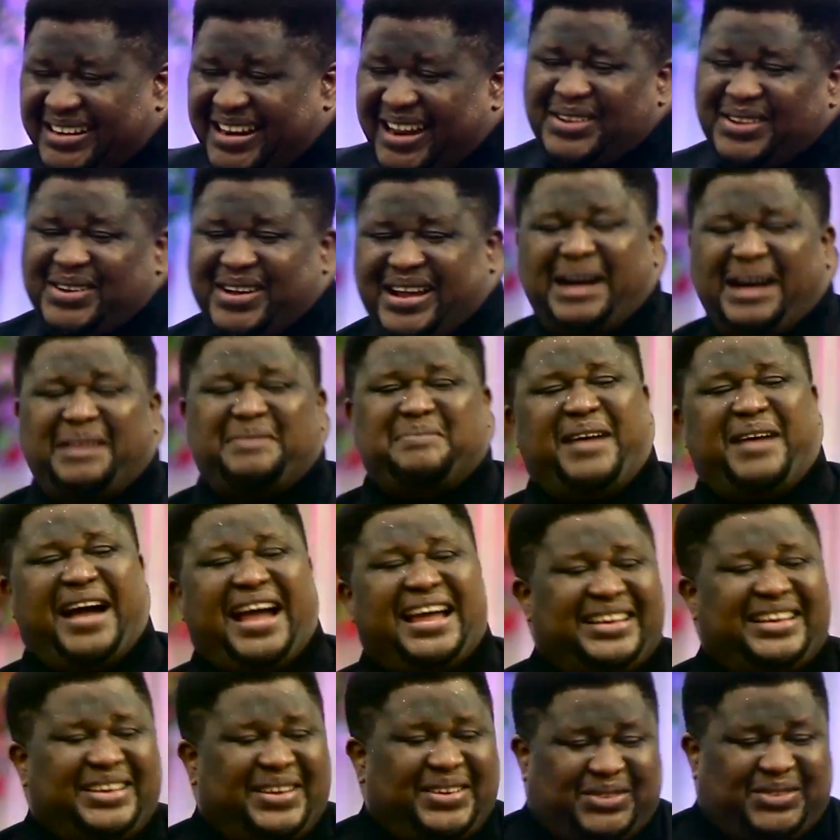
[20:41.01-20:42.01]
then you can buy
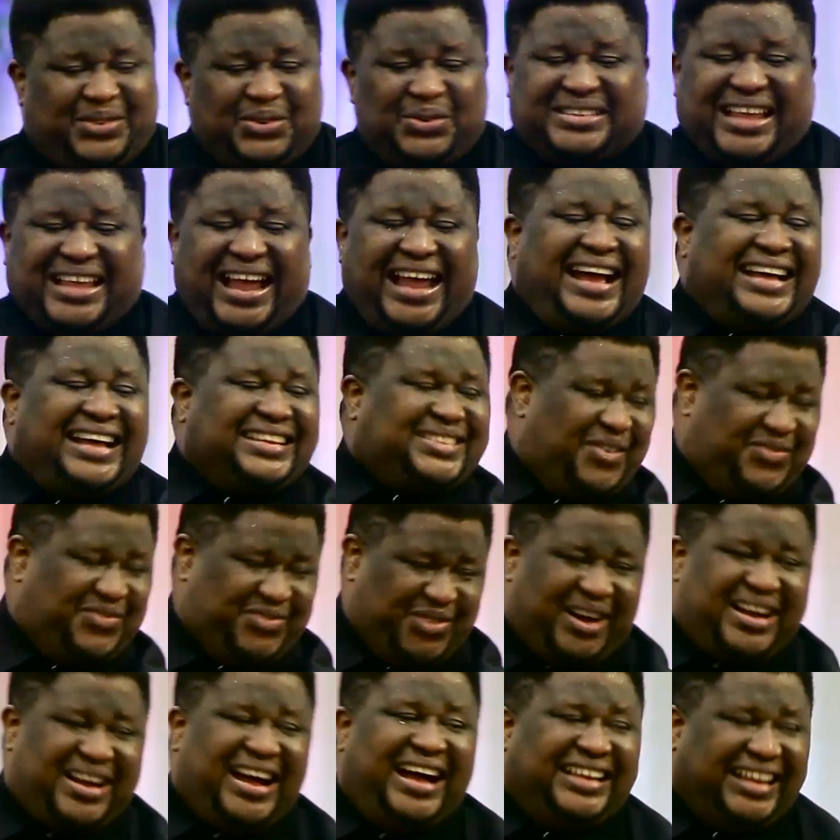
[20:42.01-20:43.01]
the two tires of
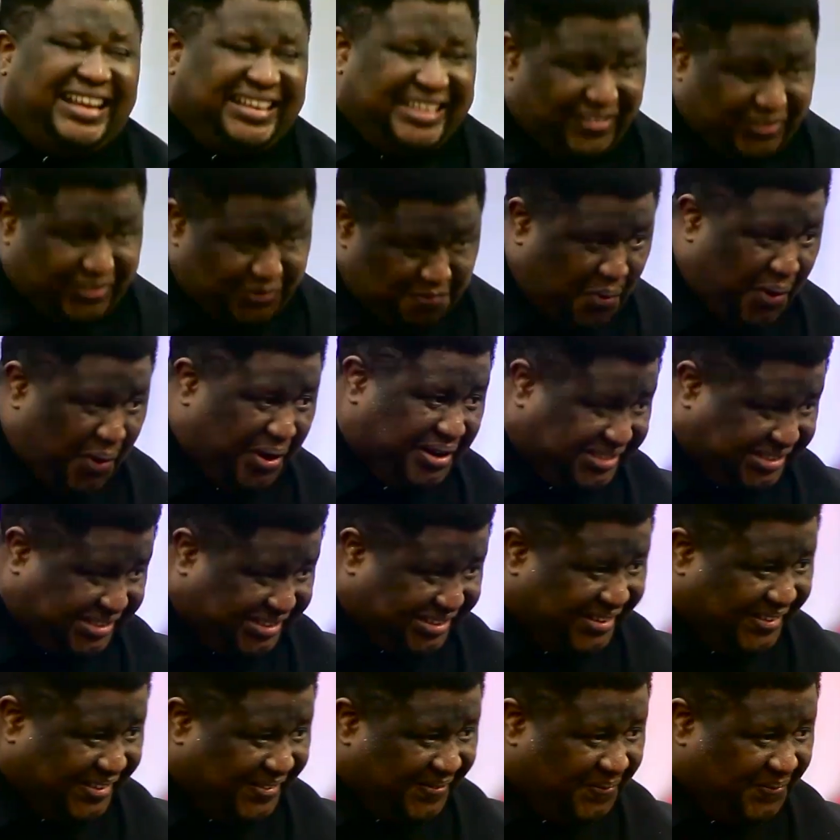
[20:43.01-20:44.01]
your car that have spoiled
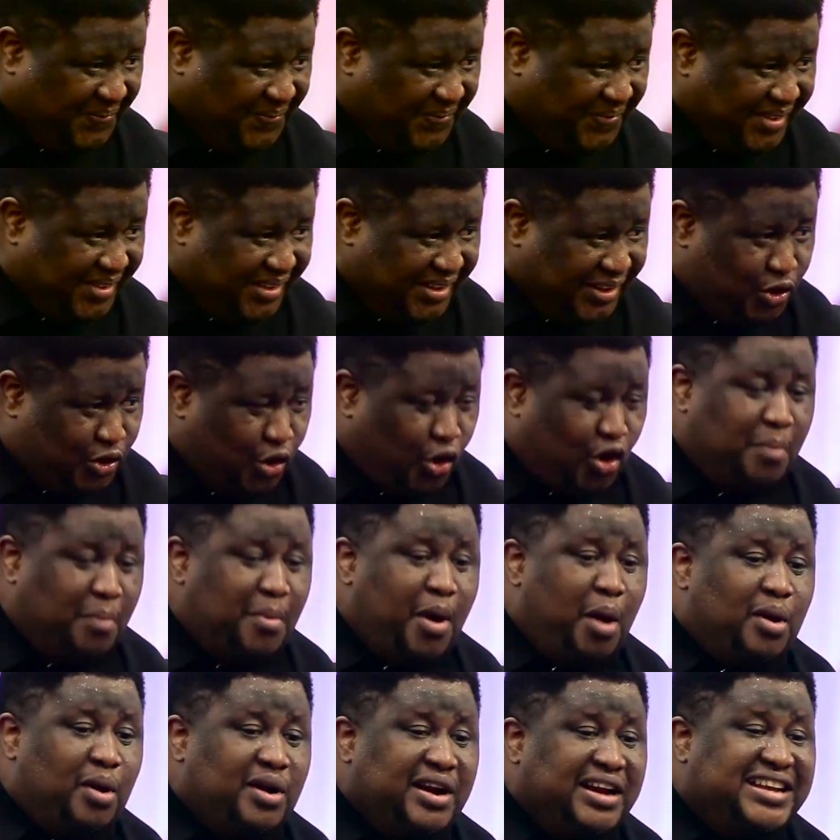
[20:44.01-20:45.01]
to
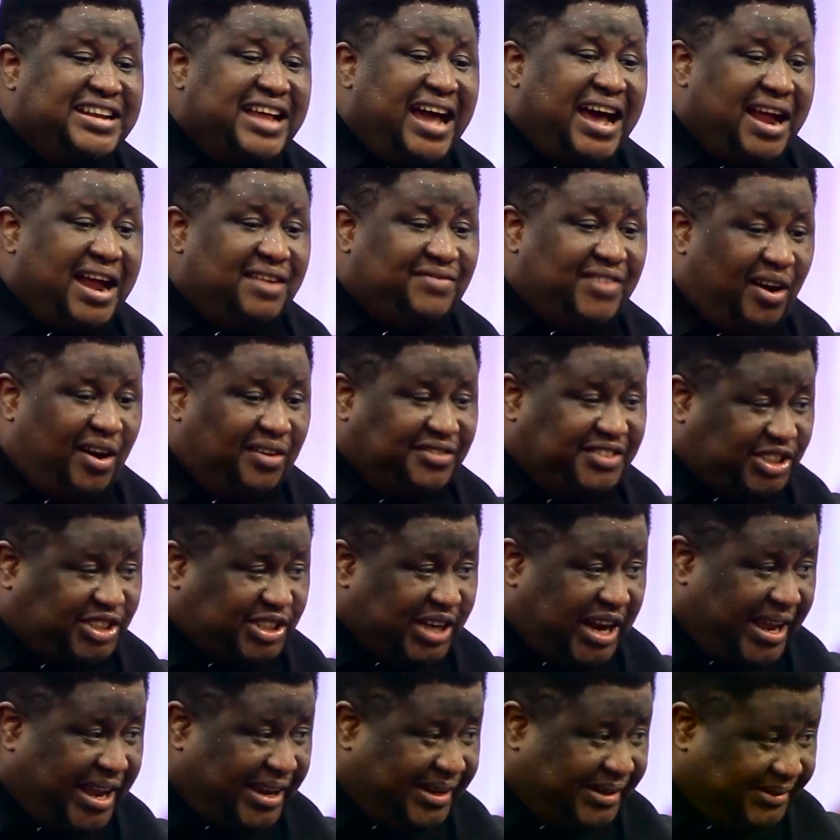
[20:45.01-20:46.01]
commemorate the arrival of the
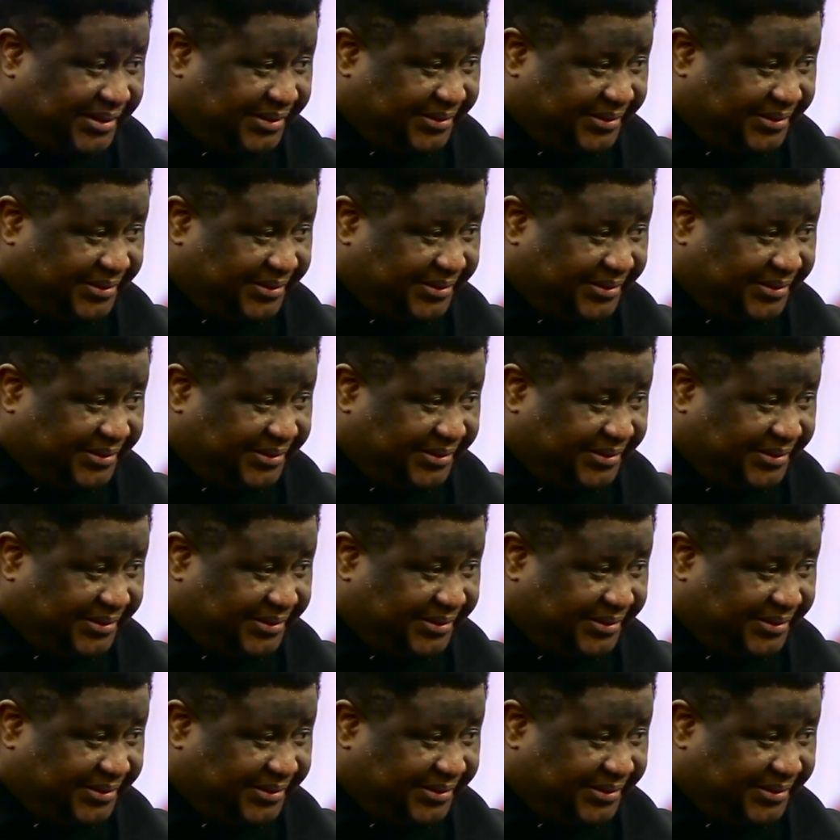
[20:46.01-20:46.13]
child.